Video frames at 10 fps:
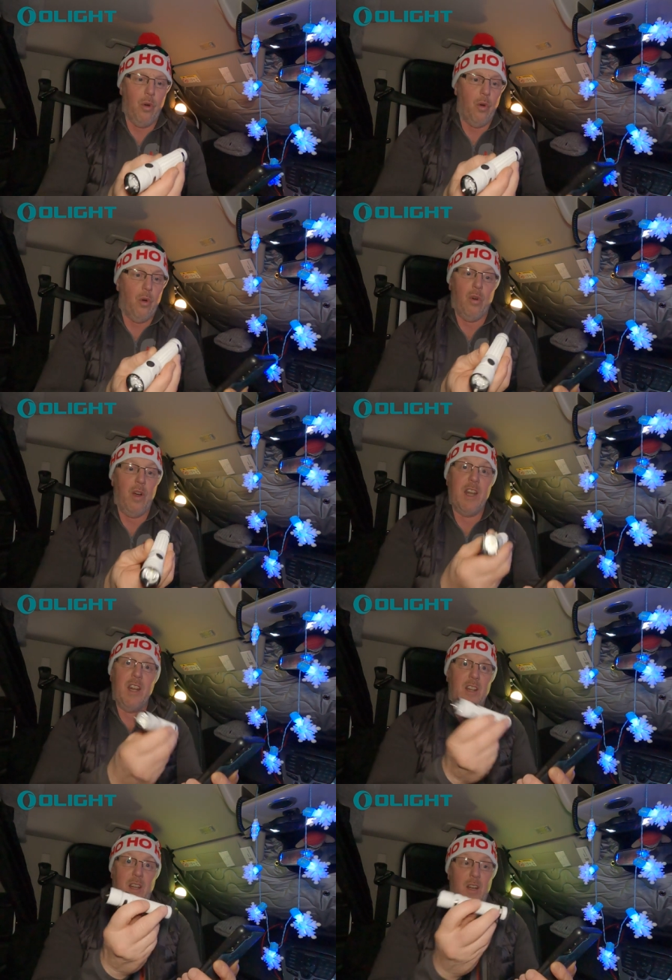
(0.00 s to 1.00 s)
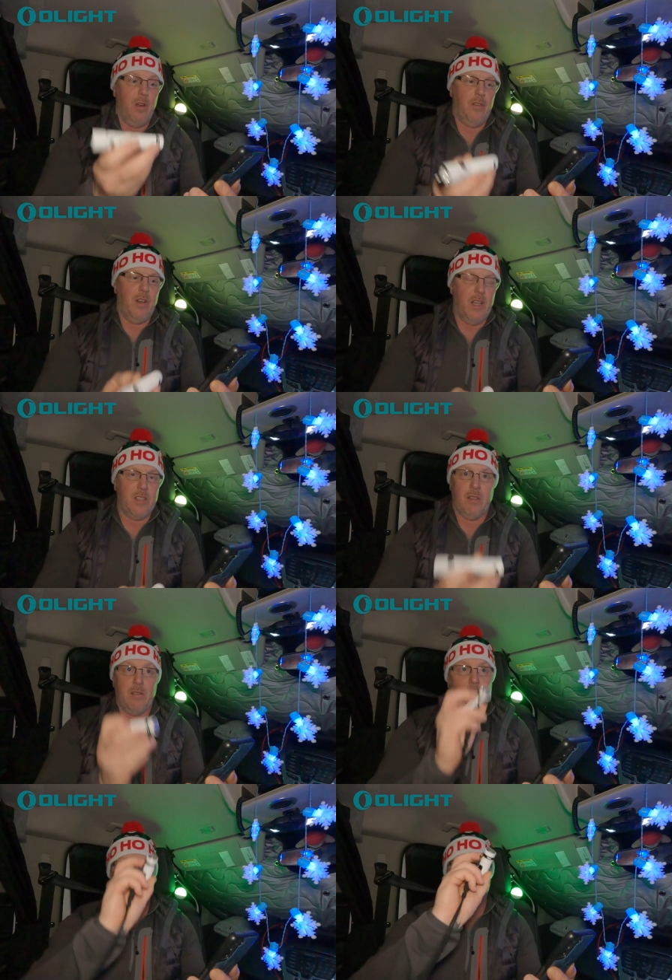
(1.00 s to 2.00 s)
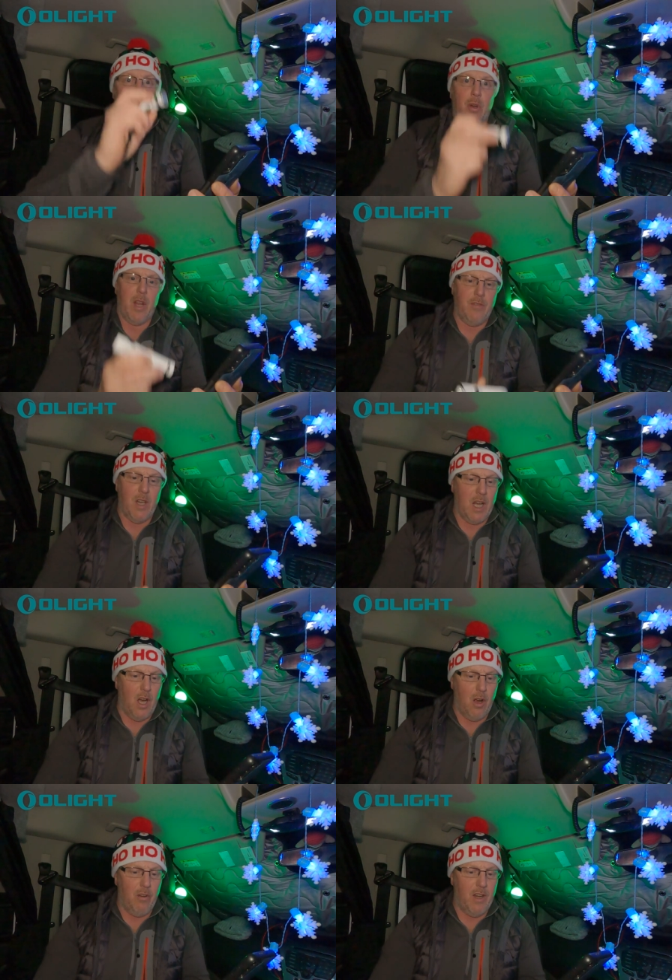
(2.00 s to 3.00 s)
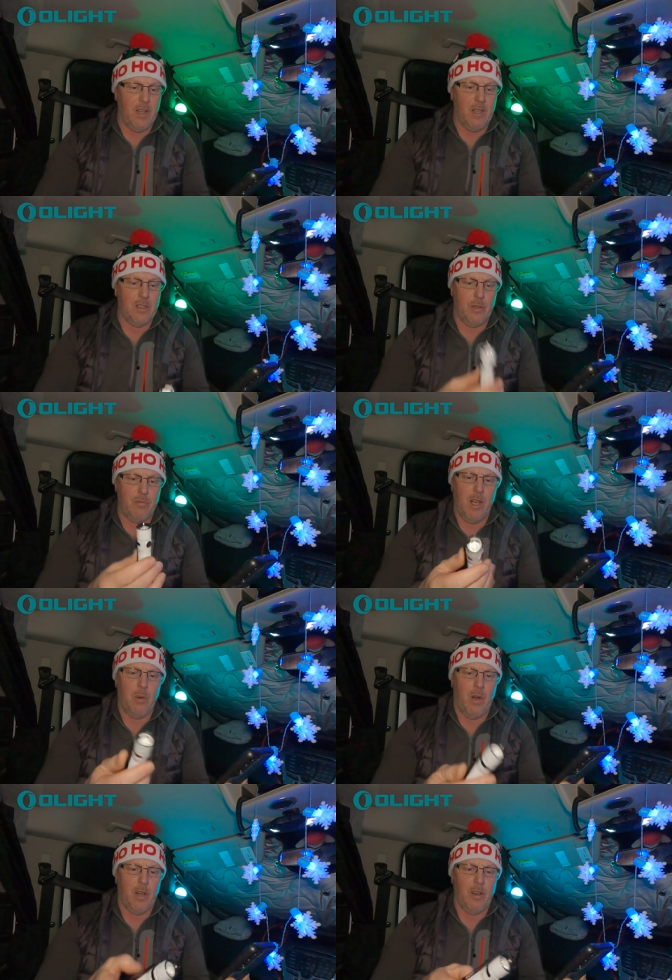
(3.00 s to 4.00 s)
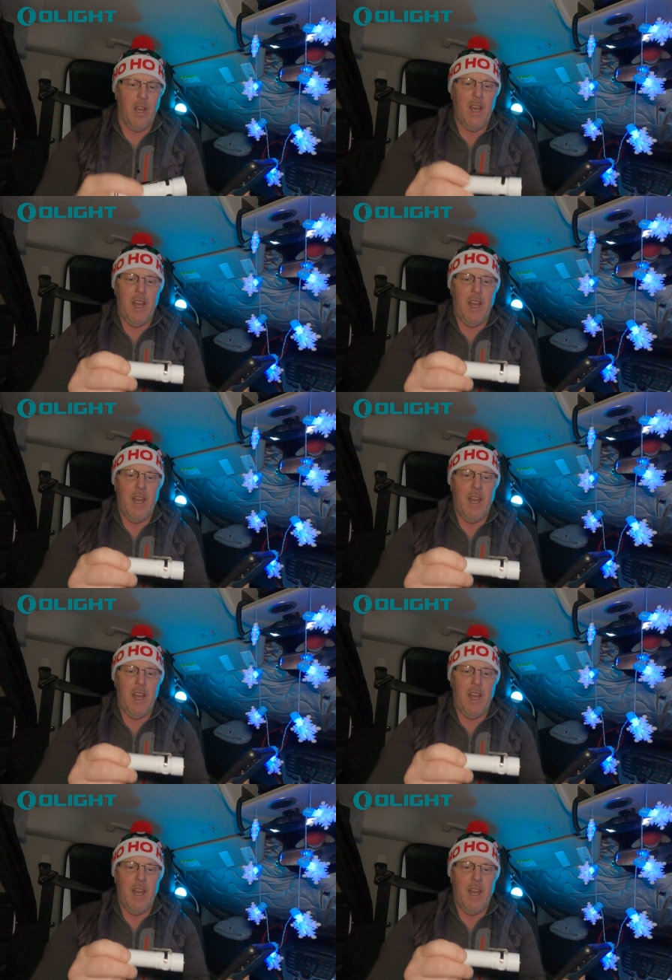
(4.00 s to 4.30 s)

or anything, you know, if you need to, under your bonnet of your car or anything. So it's really quite good.